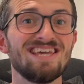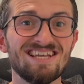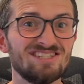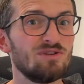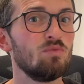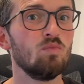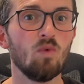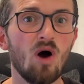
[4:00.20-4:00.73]
is
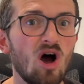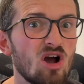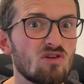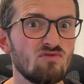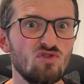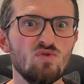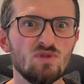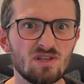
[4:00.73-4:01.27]
to work
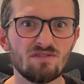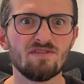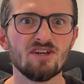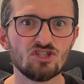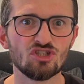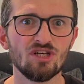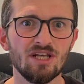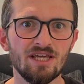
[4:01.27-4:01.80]
routes
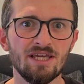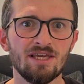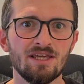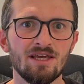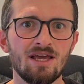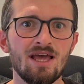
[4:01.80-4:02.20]
efficiently.